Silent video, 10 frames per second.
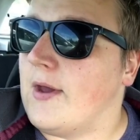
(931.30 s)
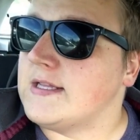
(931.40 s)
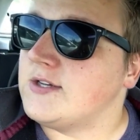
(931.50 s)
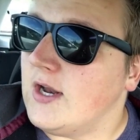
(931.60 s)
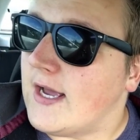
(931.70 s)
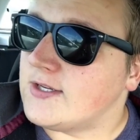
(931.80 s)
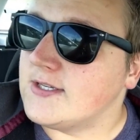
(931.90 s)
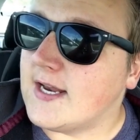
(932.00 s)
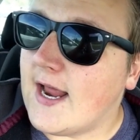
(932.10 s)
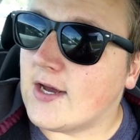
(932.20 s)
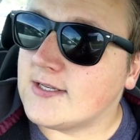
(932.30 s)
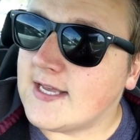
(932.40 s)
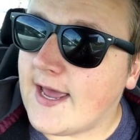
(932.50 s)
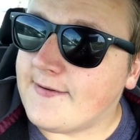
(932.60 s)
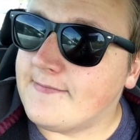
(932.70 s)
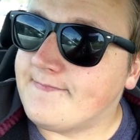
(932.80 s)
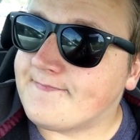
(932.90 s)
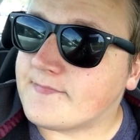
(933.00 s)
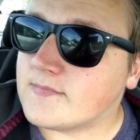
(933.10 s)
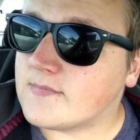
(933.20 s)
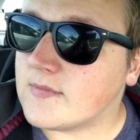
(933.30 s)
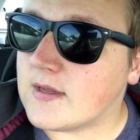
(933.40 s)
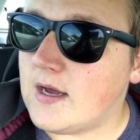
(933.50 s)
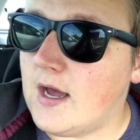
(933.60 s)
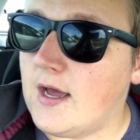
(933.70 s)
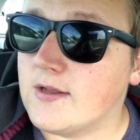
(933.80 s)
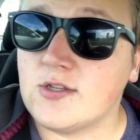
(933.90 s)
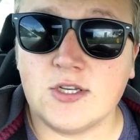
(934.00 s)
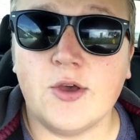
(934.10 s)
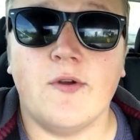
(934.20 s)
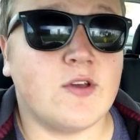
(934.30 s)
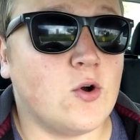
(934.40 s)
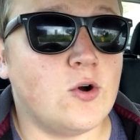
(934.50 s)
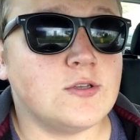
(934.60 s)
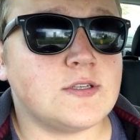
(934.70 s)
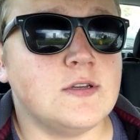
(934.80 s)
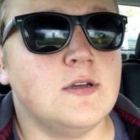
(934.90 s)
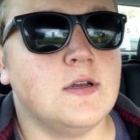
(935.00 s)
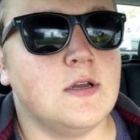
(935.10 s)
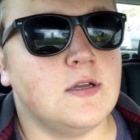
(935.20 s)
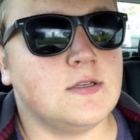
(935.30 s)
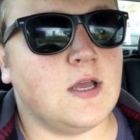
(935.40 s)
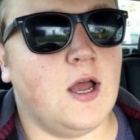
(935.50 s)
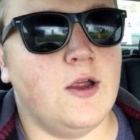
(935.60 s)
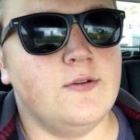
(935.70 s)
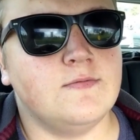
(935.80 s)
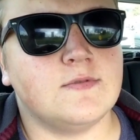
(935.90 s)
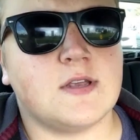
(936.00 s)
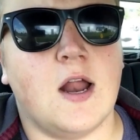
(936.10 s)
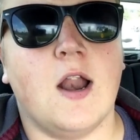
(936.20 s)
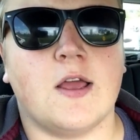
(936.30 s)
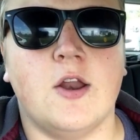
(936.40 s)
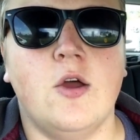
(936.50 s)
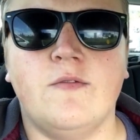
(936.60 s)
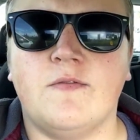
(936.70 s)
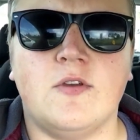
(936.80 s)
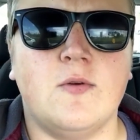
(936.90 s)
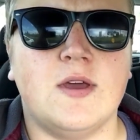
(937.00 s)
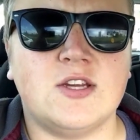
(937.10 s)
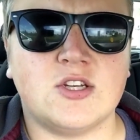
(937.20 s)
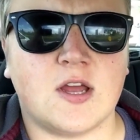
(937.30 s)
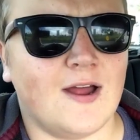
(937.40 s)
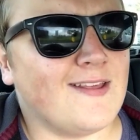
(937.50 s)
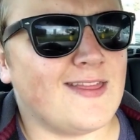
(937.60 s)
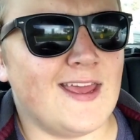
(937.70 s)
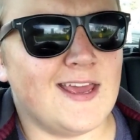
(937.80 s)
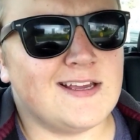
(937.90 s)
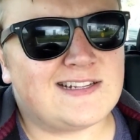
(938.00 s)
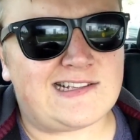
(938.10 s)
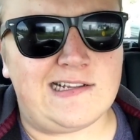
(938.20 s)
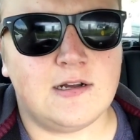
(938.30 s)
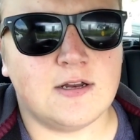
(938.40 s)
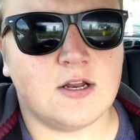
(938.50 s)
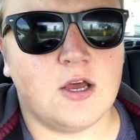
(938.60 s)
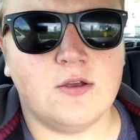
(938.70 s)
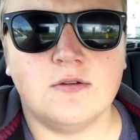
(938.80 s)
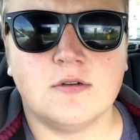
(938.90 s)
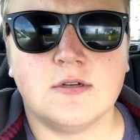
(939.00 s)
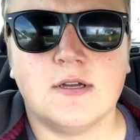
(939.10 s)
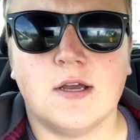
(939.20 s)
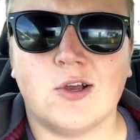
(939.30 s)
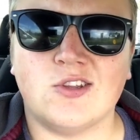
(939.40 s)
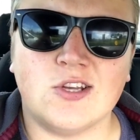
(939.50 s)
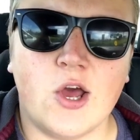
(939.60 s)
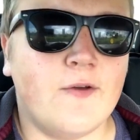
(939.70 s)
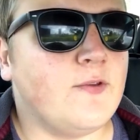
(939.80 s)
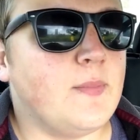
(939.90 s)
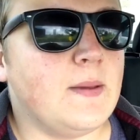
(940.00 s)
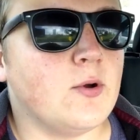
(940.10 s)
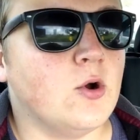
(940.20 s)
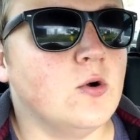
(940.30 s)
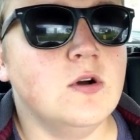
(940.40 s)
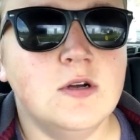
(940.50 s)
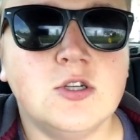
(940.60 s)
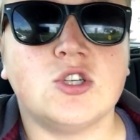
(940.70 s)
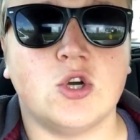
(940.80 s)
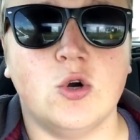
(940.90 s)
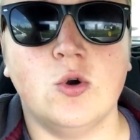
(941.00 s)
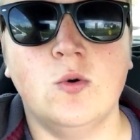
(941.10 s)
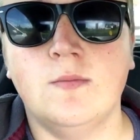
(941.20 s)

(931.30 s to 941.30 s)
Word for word: we had two lectures today, like I said, uh, to do with the course, so it's kind of like an overview-ish kind of thing, I don't know. Got to know a few people, which is cool.